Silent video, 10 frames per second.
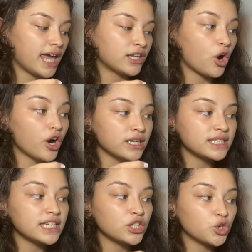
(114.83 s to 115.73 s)
and
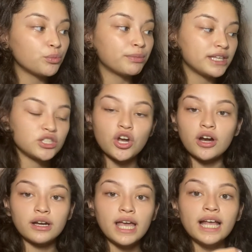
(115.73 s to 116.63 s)

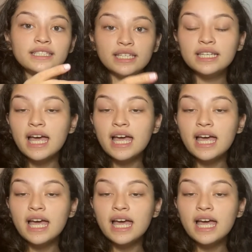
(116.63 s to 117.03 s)
RT-qPCR to